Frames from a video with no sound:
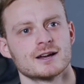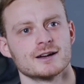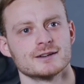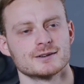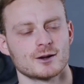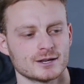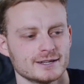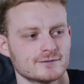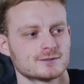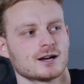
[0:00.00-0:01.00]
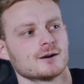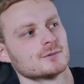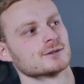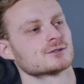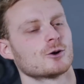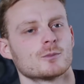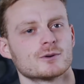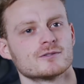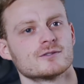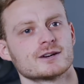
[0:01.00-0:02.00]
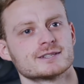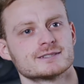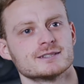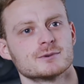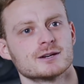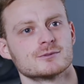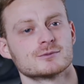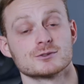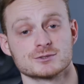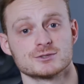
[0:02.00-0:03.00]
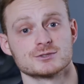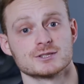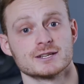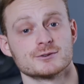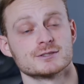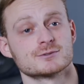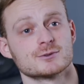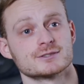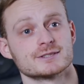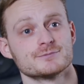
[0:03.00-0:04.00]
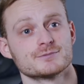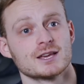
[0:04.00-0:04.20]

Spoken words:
And I lived up the top of a very steep hill, Constitution Hill in Swansea.